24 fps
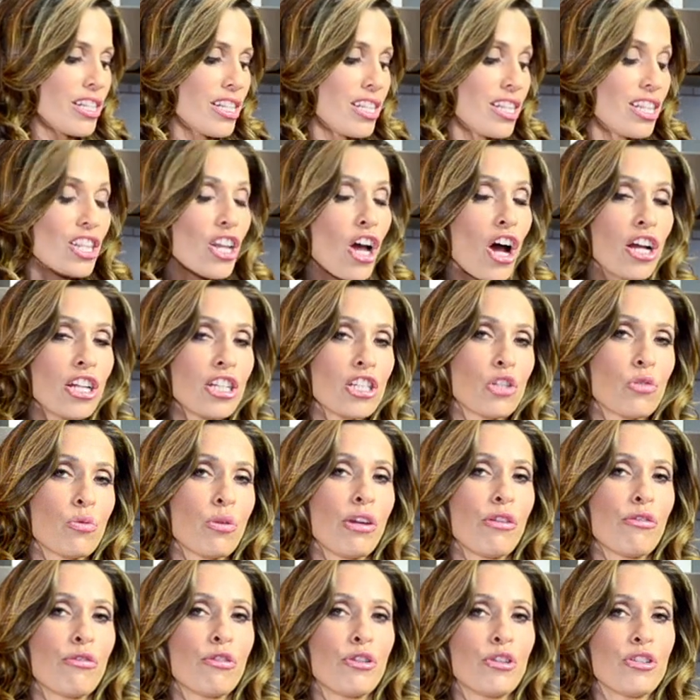
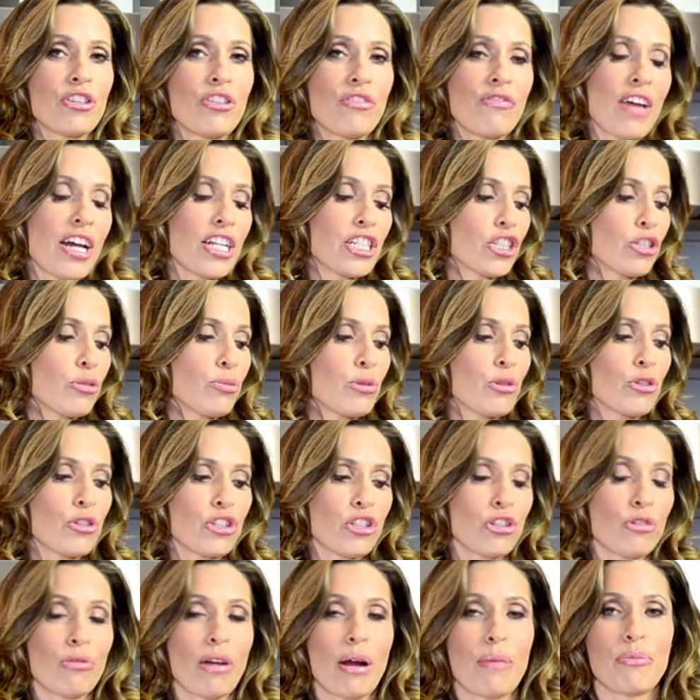non-sweet fruits and vegetables
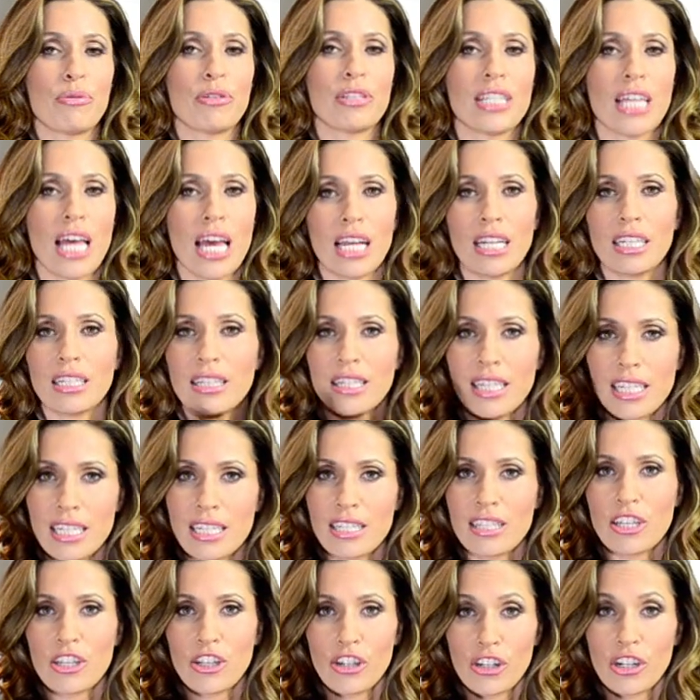to represent
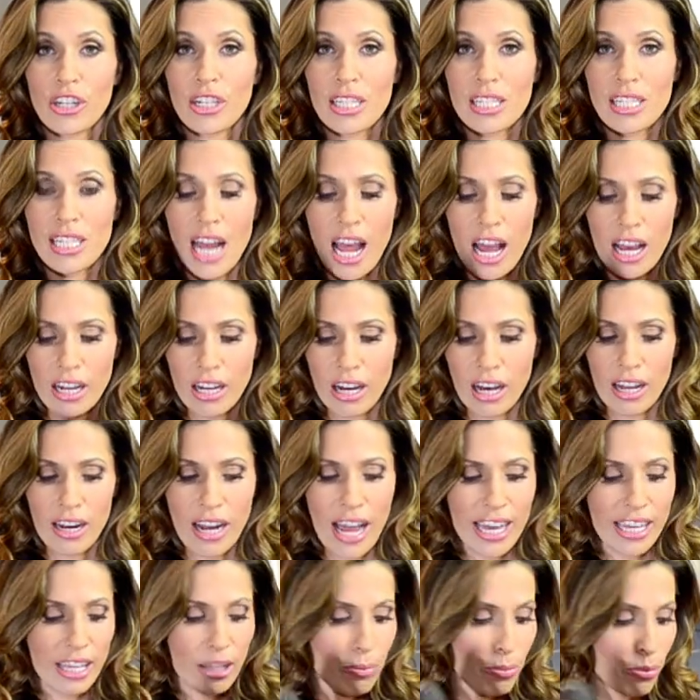things that you're going to snack on.
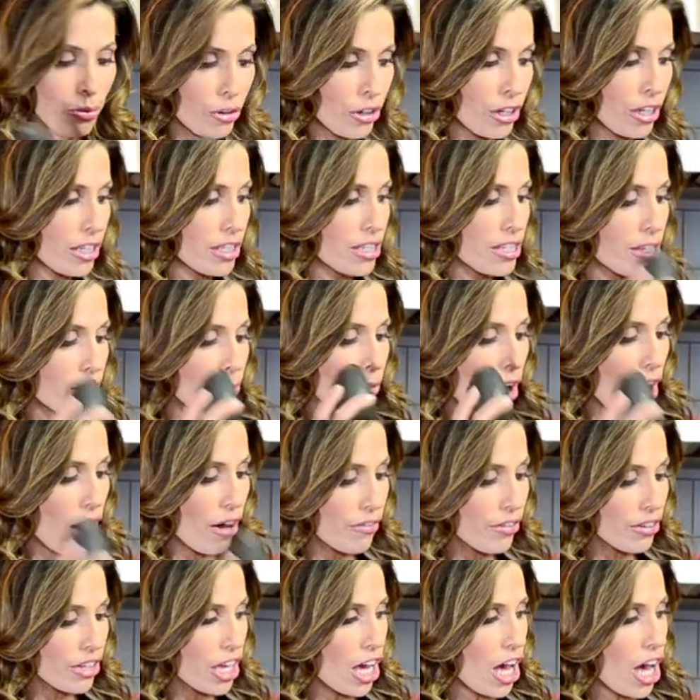I can put some
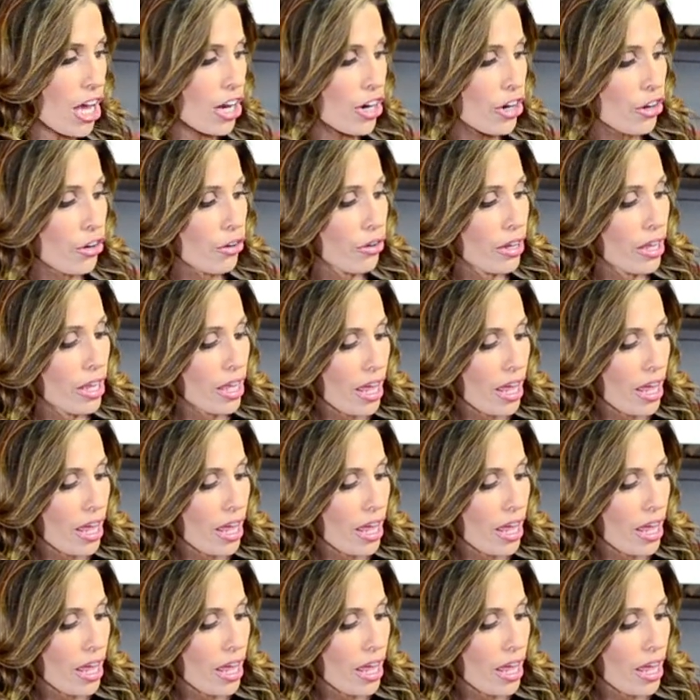avocado